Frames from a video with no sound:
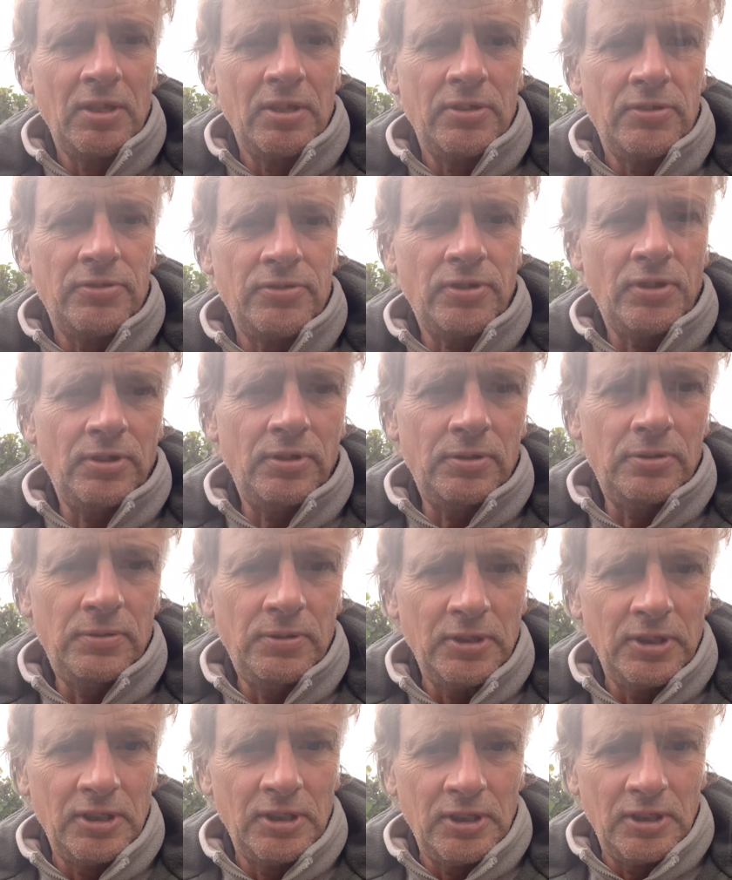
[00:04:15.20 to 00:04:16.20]
So
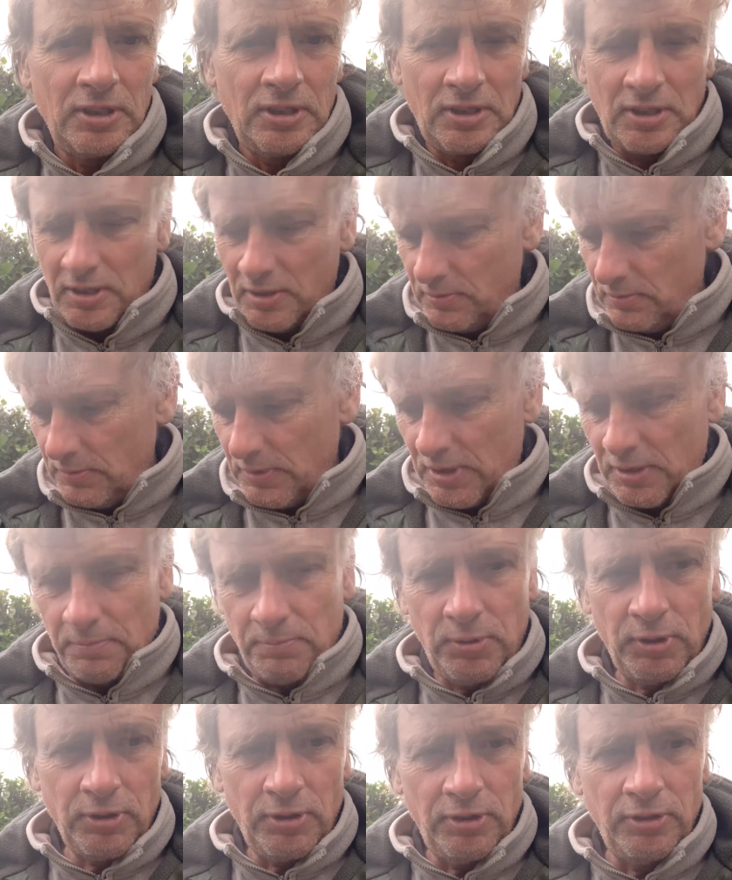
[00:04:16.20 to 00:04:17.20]
we can
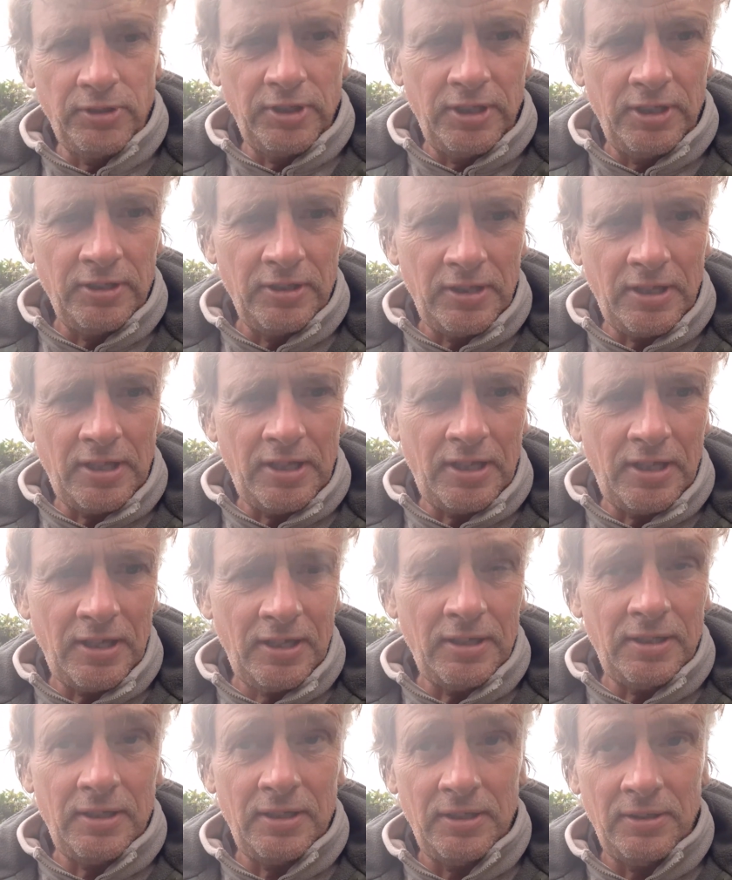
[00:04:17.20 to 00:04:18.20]
put honey in
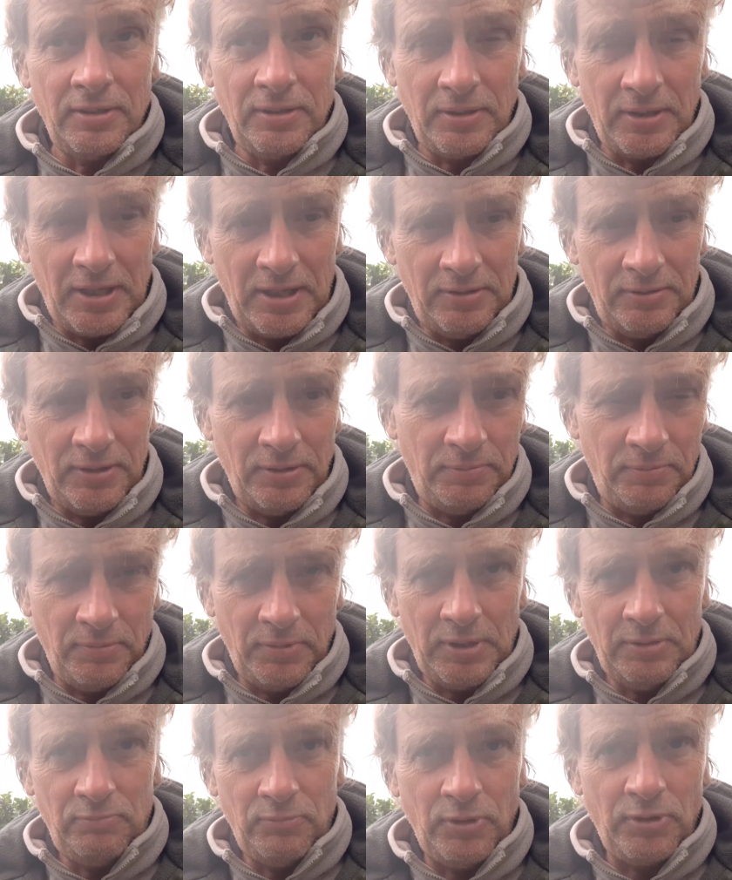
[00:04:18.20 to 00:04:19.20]
there,
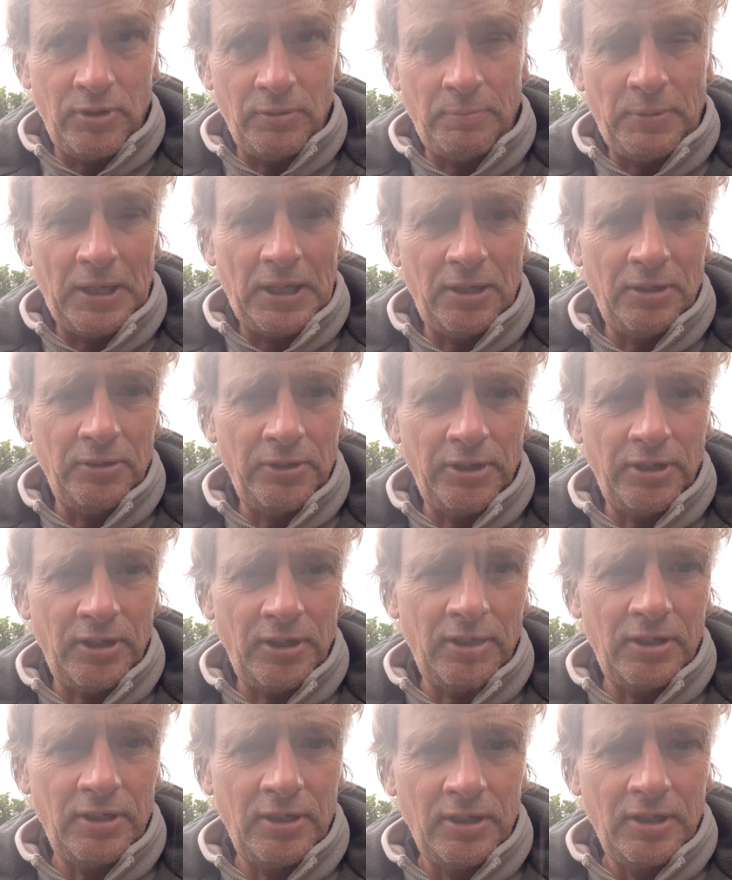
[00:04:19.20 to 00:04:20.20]
in with the powder,